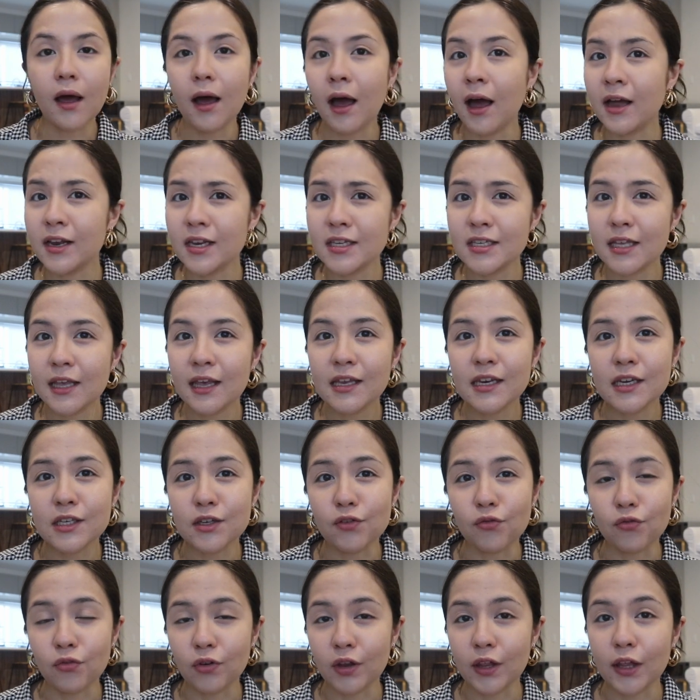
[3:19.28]
I just think it does
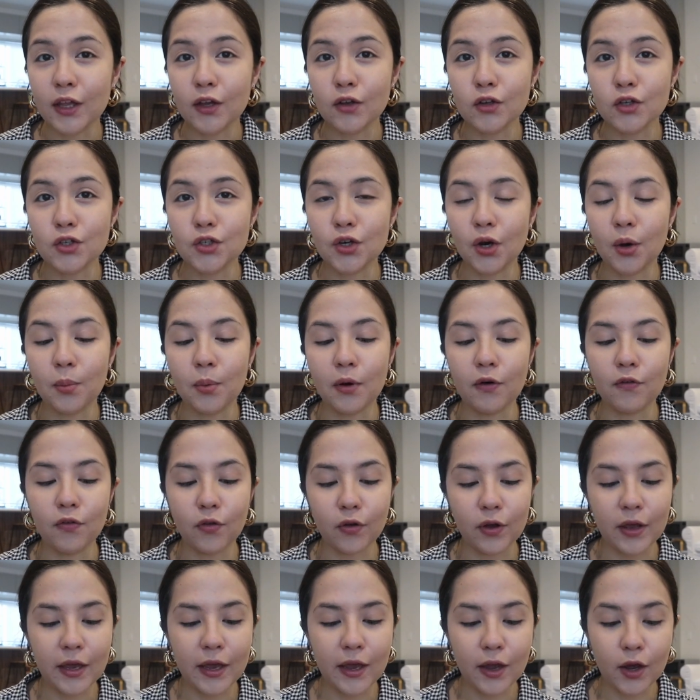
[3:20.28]
a really good job of
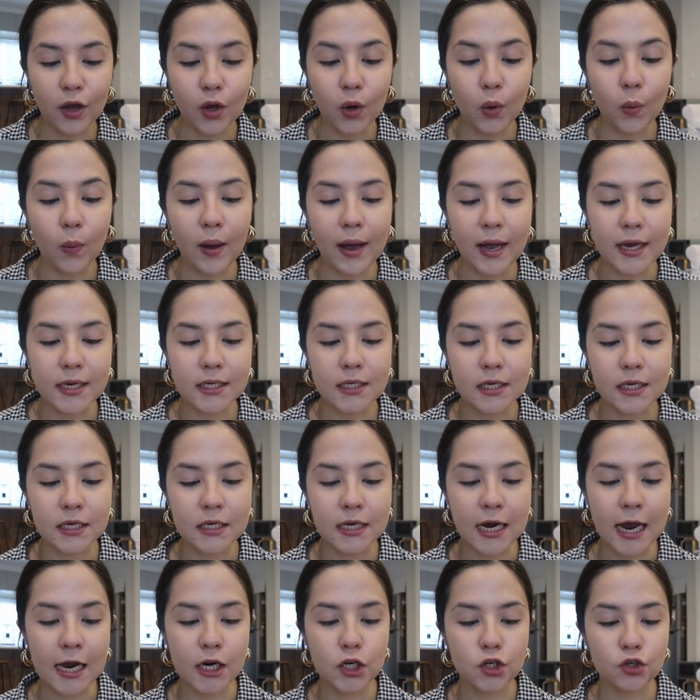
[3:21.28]
looking quite
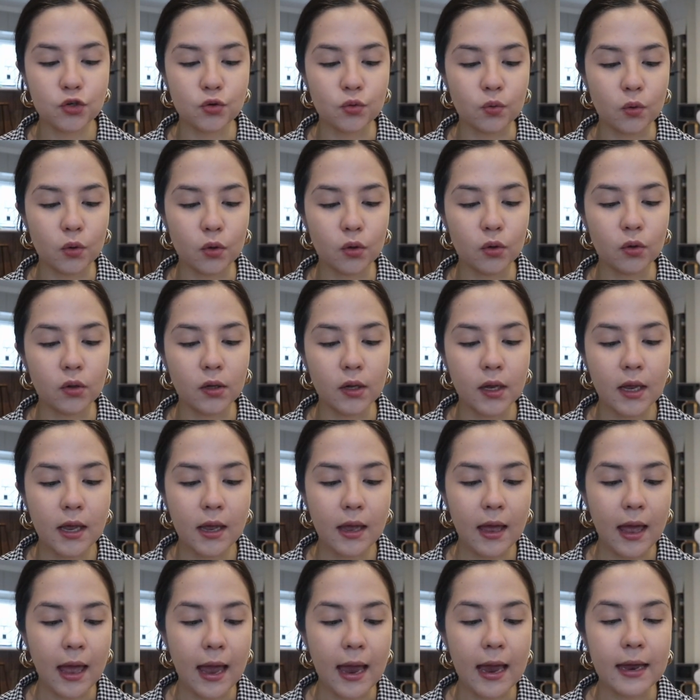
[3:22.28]
natural,
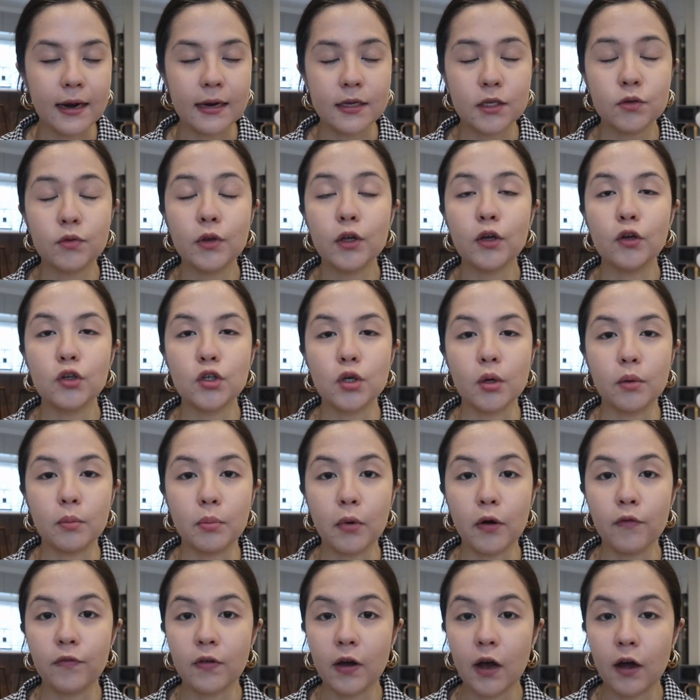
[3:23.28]
and does a really good job
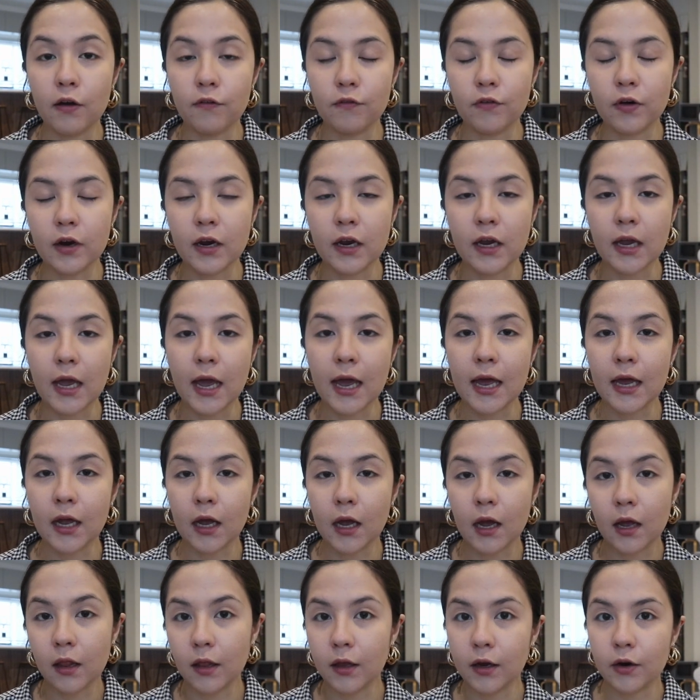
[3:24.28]
of covering
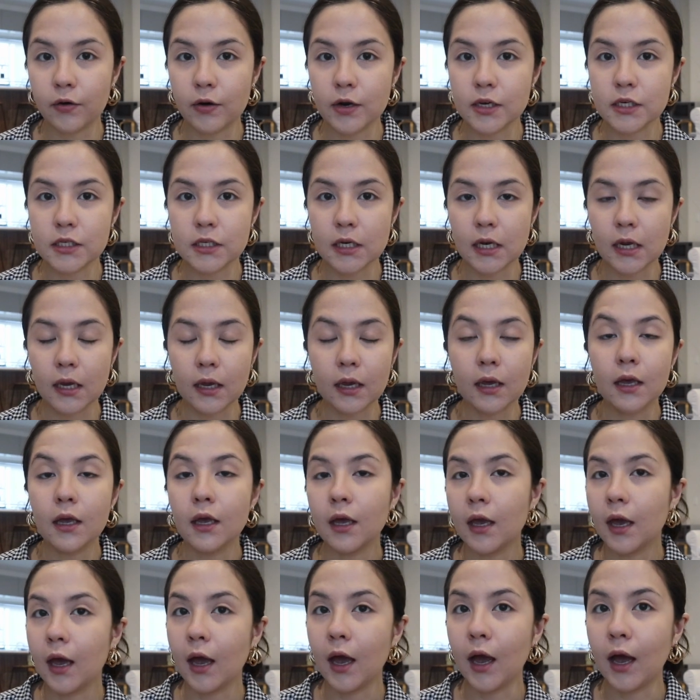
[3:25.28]
and color correcting.
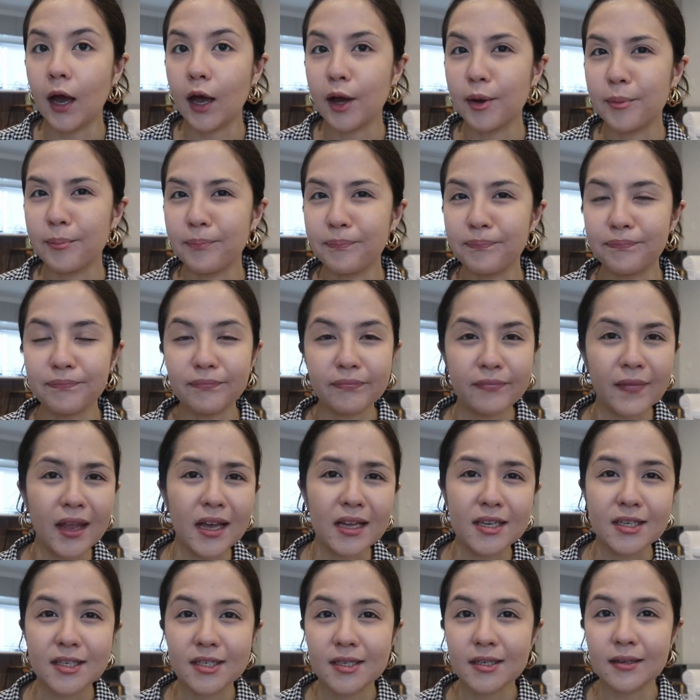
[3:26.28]

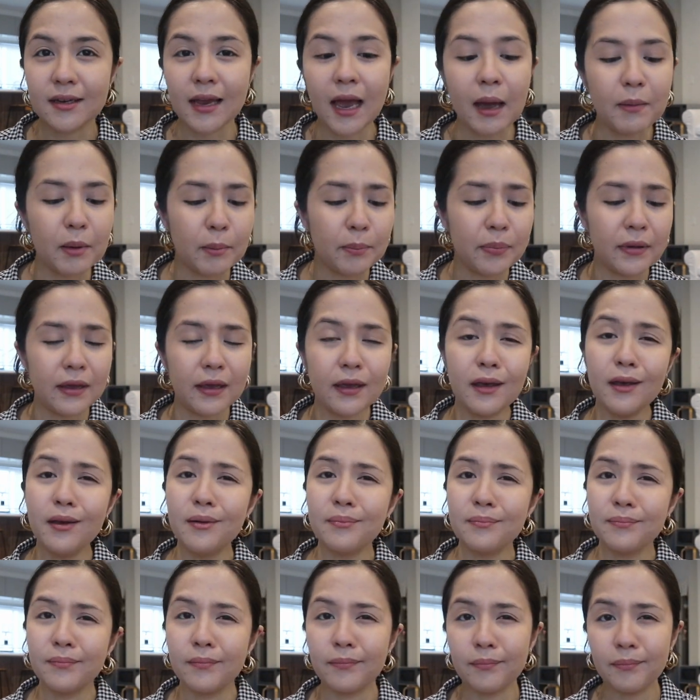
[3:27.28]
And yeah, I'm a big
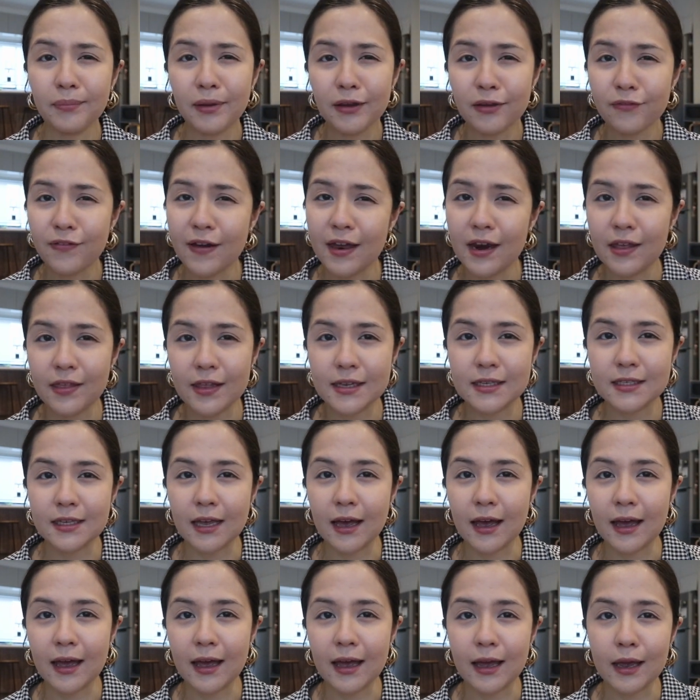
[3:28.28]
fan of this
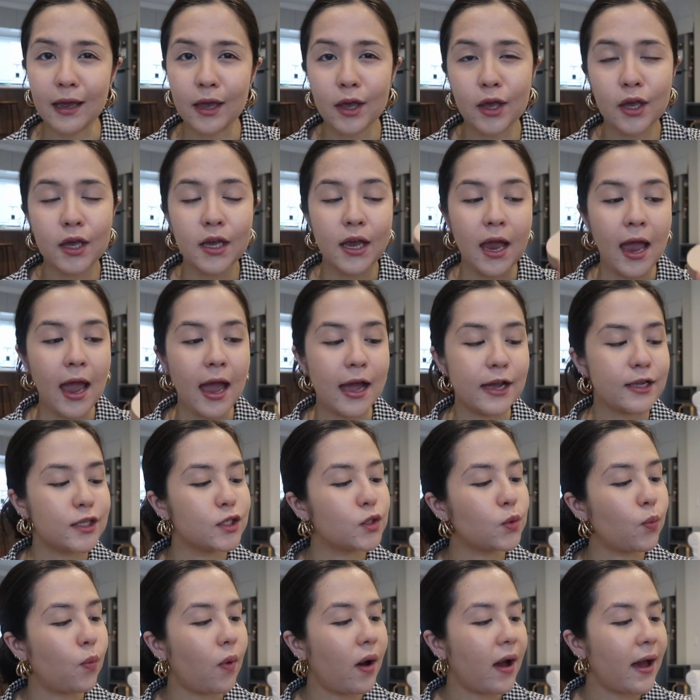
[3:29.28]
guy,
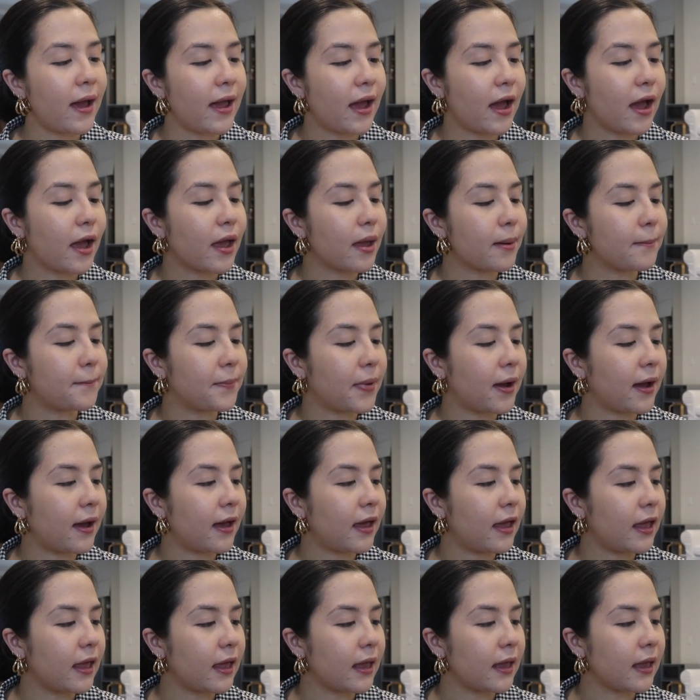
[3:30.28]
hence why I am
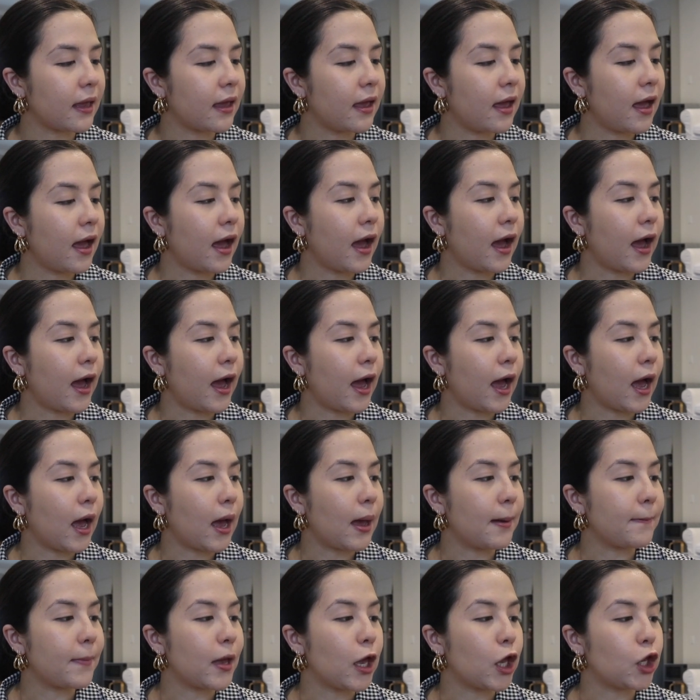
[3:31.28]
buying
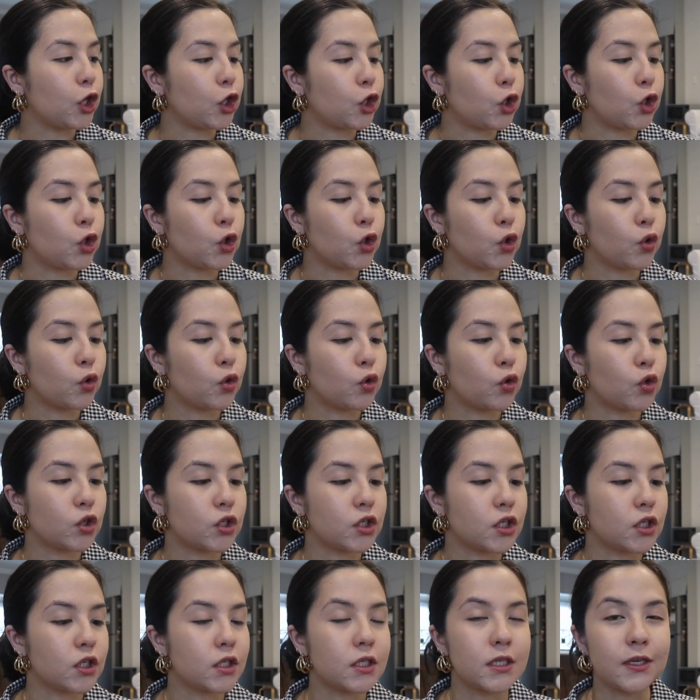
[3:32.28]
a new
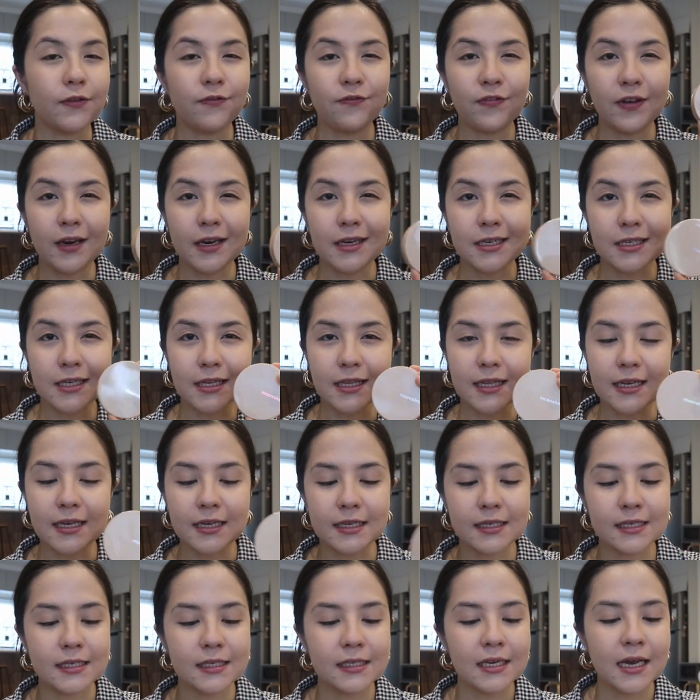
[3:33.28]
cushion to fit into
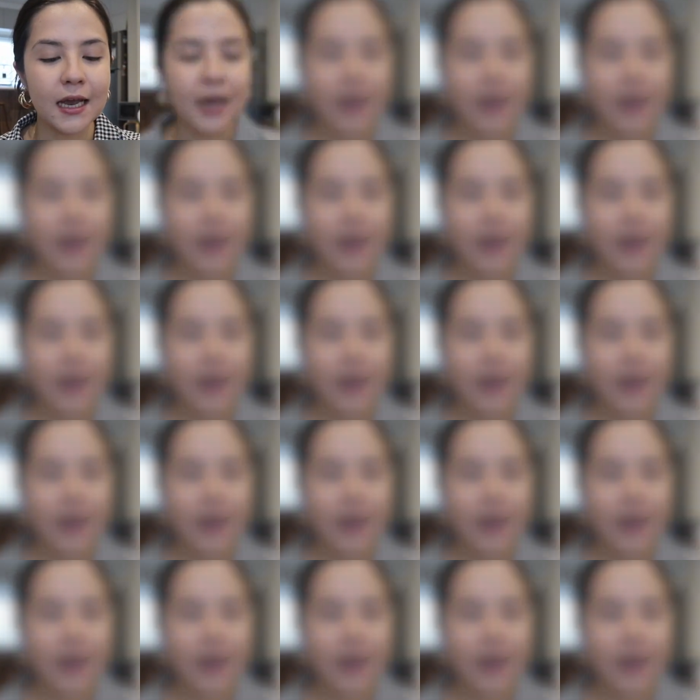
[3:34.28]
this.